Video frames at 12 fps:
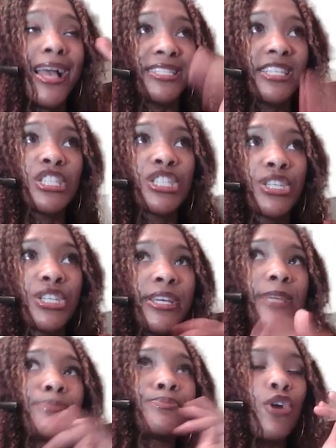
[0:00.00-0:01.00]

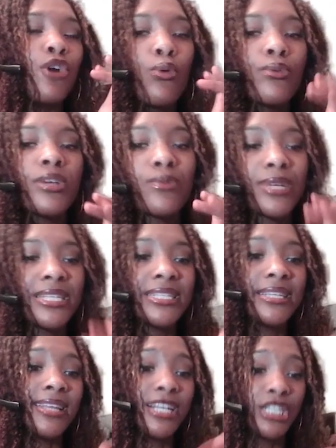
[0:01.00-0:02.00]
Essentially, the only
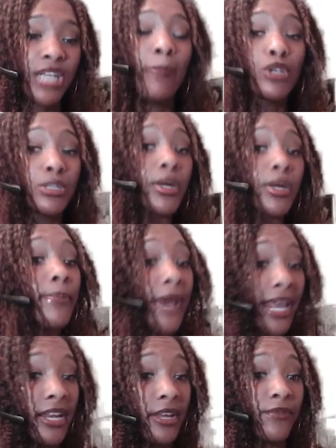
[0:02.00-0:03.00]
reason that shop looks more
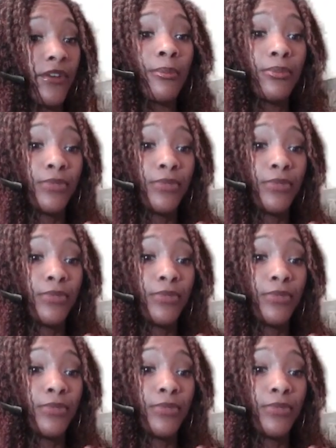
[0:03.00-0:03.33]
competitive